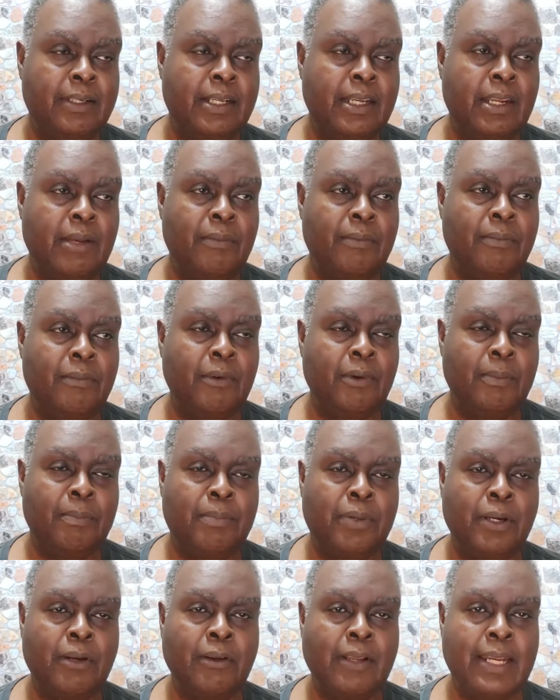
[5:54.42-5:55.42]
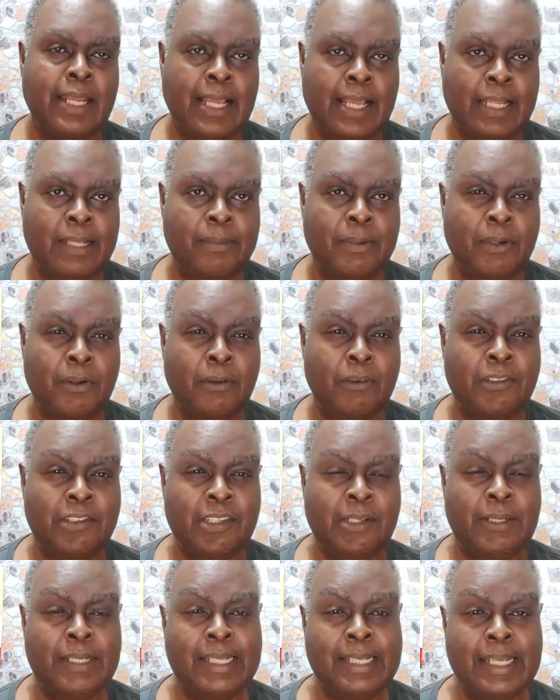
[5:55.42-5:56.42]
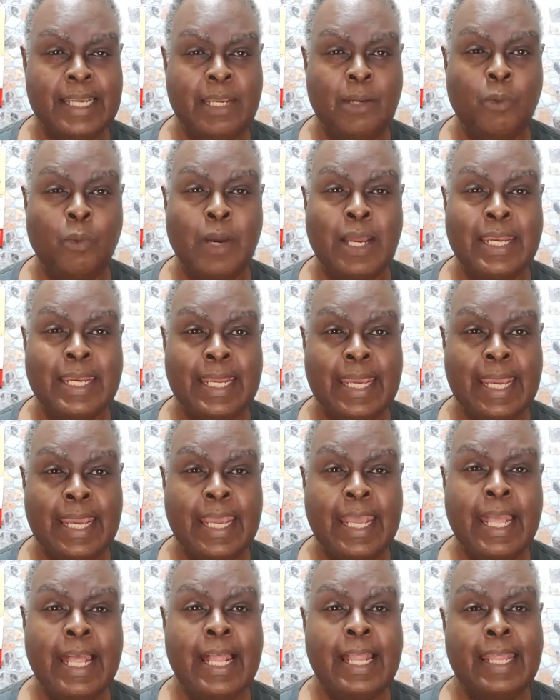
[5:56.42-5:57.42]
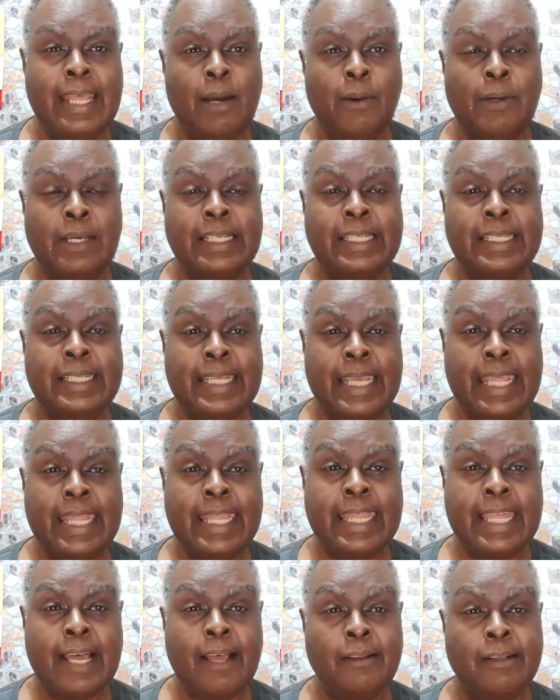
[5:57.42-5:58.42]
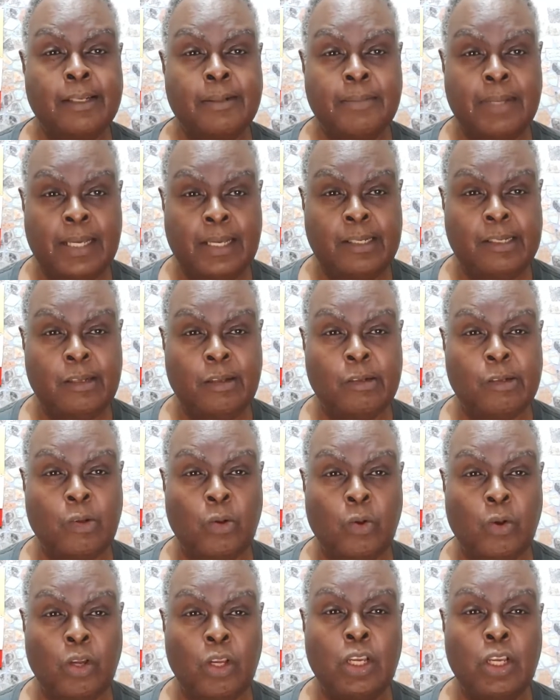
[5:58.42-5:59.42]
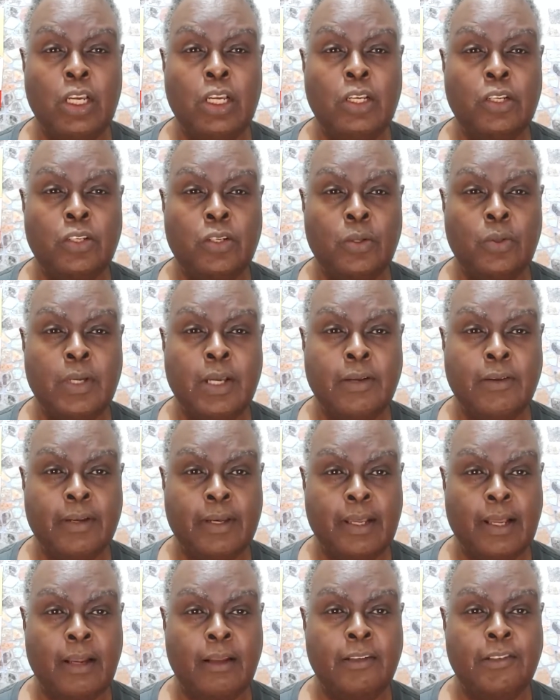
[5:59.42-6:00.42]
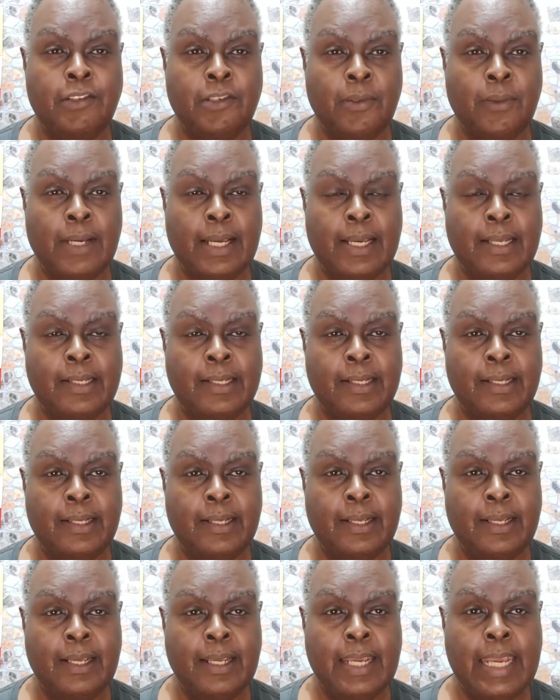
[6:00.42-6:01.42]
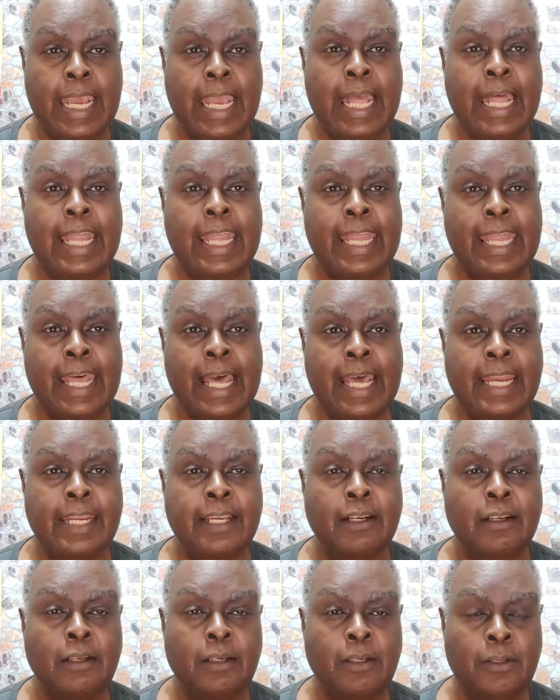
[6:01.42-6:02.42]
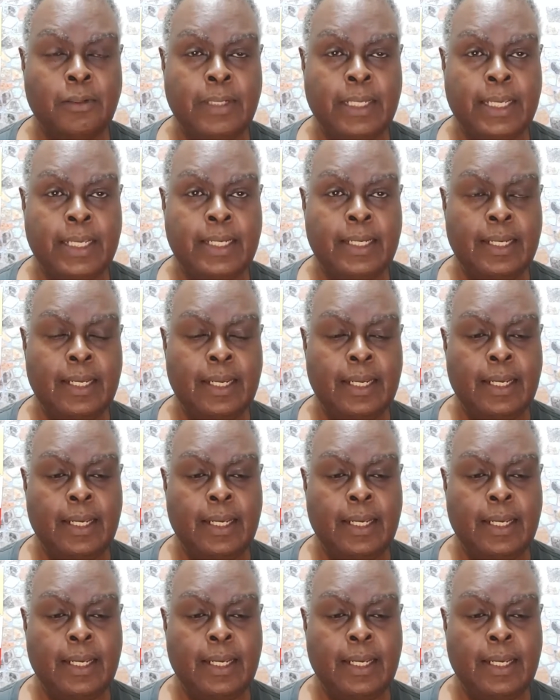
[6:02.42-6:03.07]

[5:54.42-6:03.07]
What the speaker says: and put her in the hospital. She stayed one day. That was 10,000 pesos or $200 US. That included